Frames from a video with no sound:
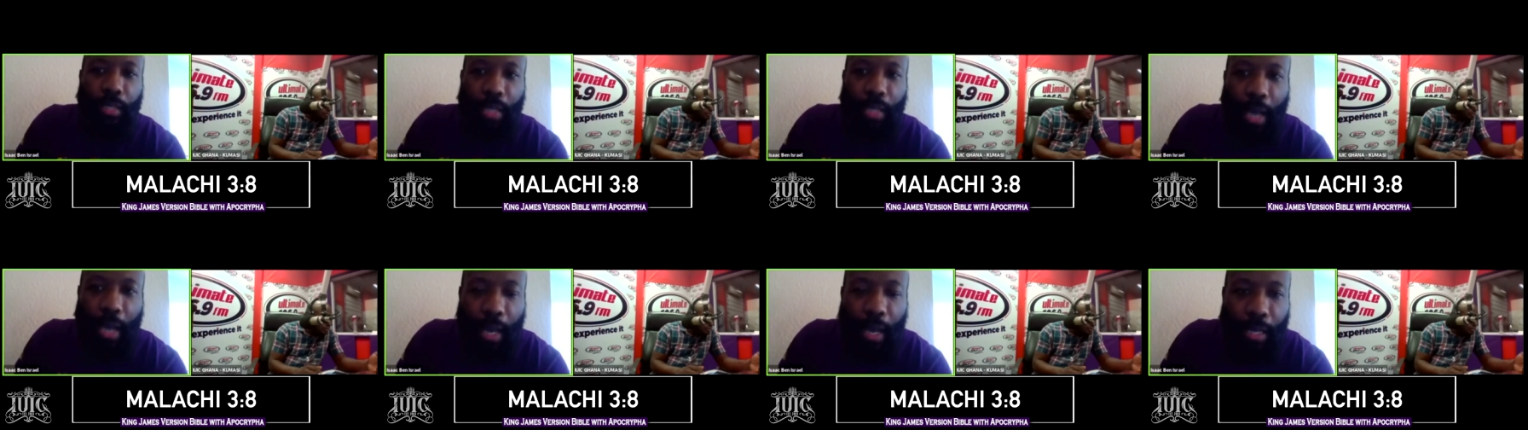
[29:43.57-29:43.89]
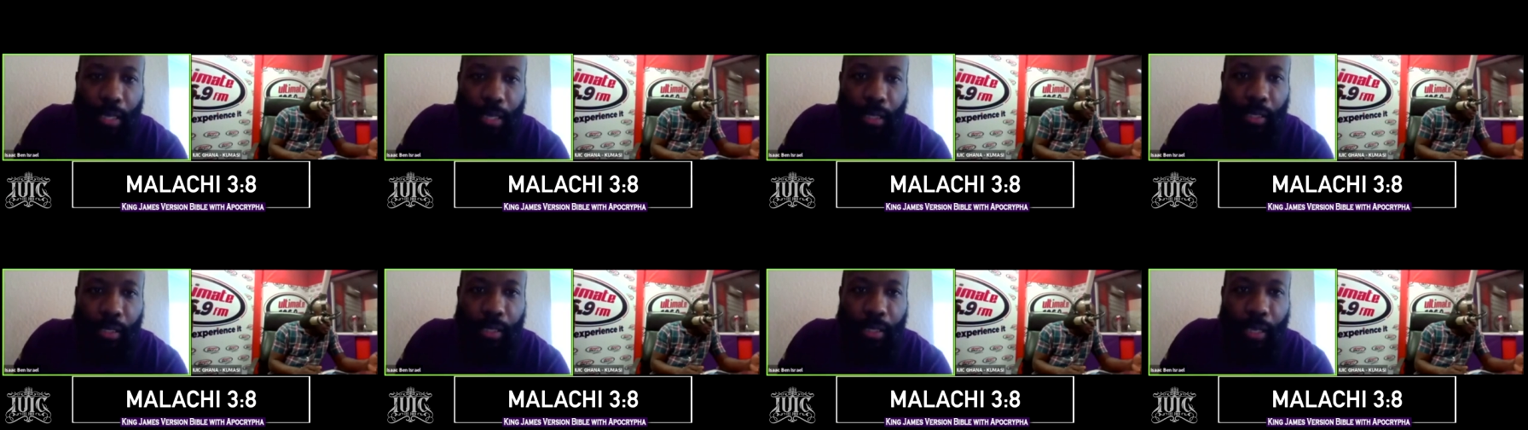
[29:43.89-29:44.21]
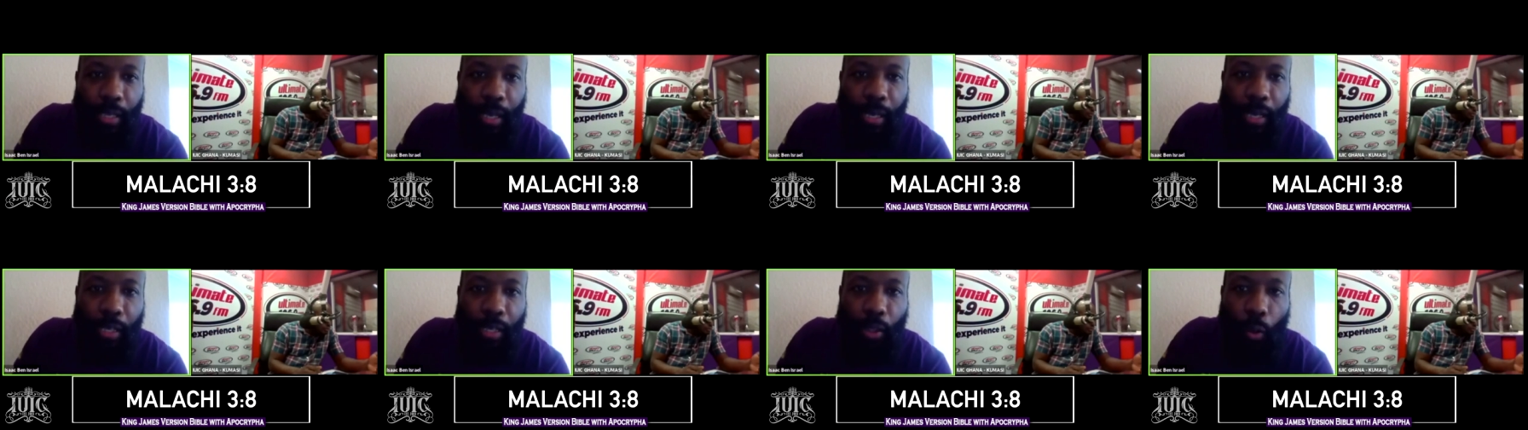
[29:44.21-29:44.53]
tithings
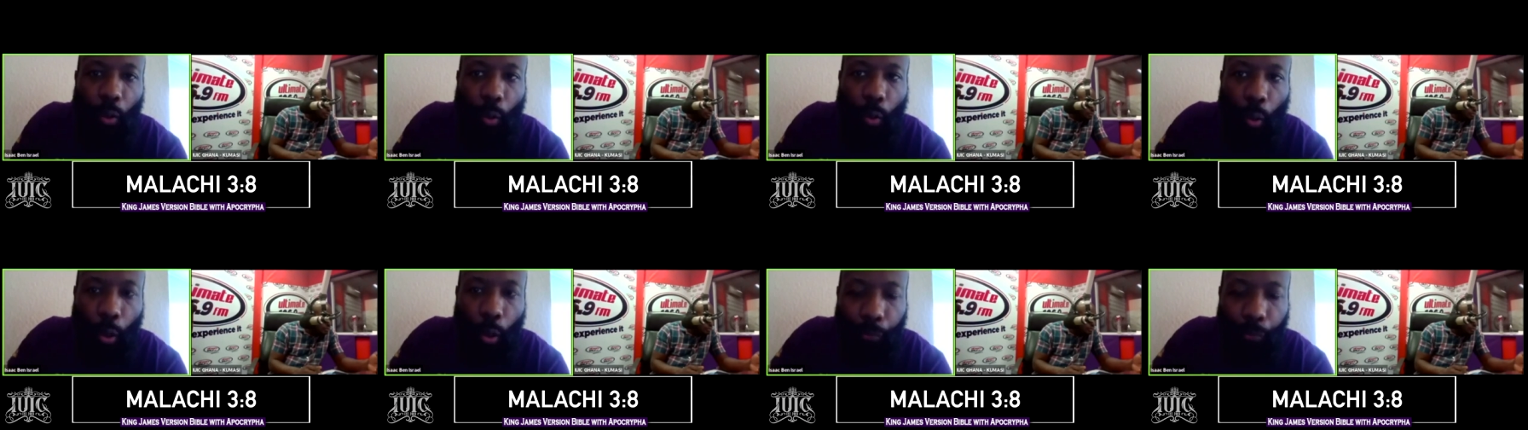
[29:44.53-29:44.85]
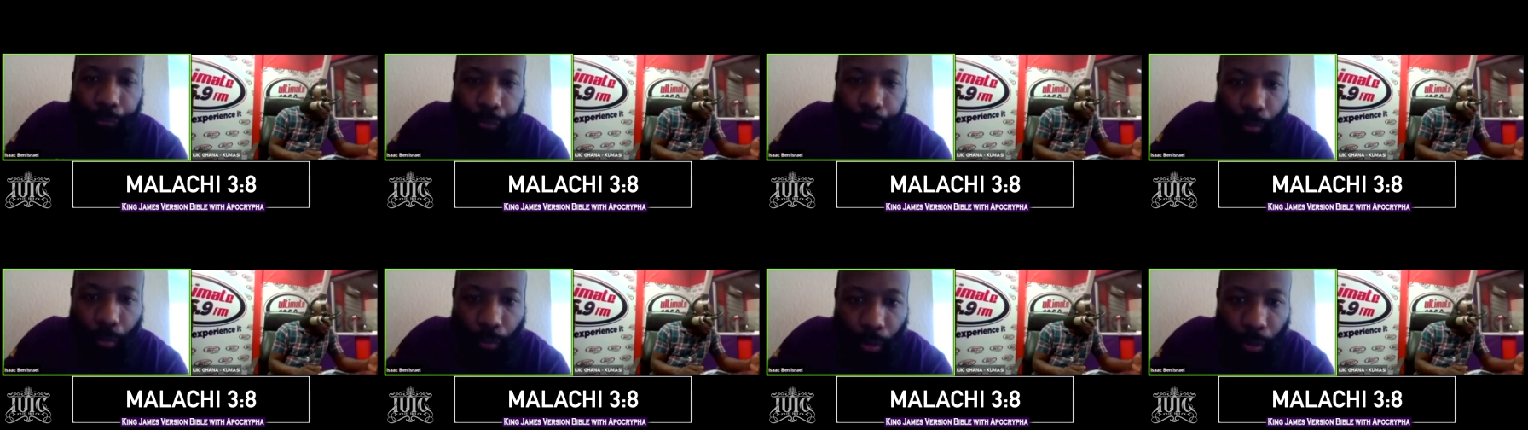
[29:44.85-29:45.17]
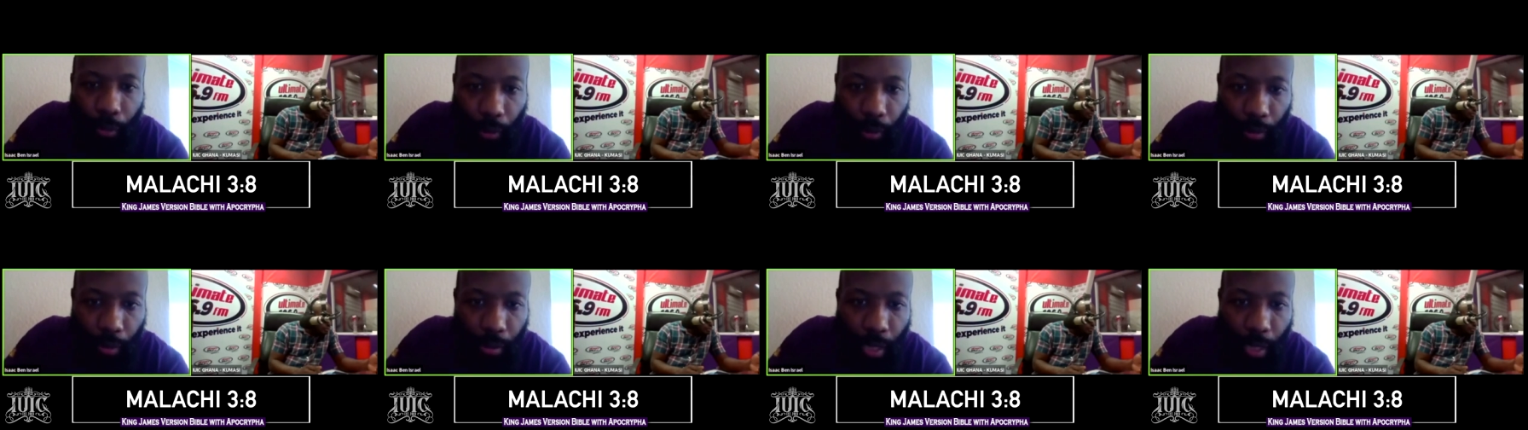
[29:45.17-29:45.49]
and
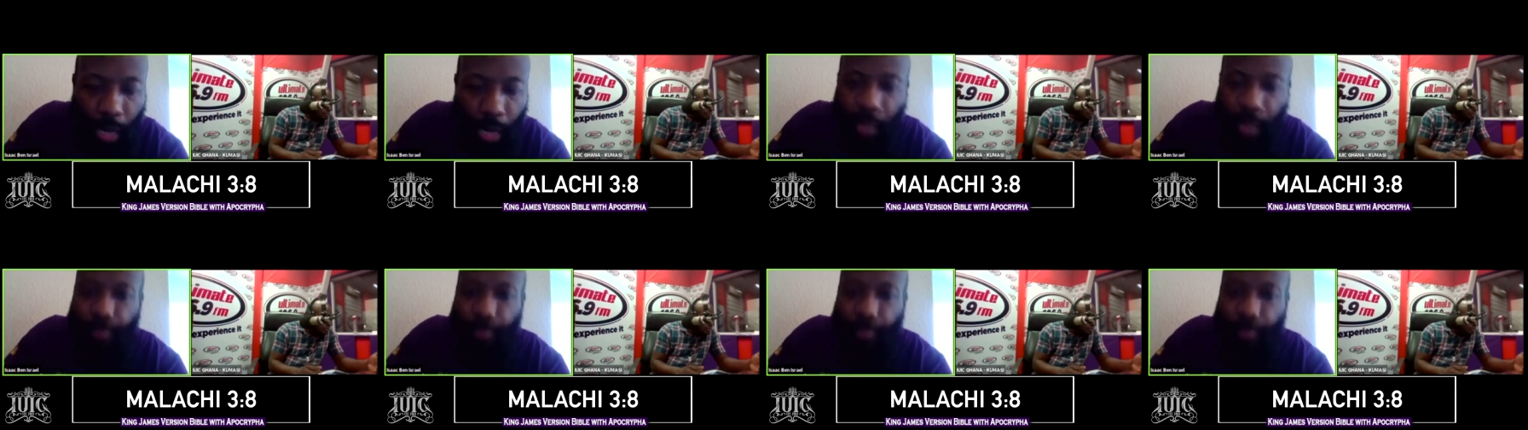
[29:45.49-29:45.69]
offerings.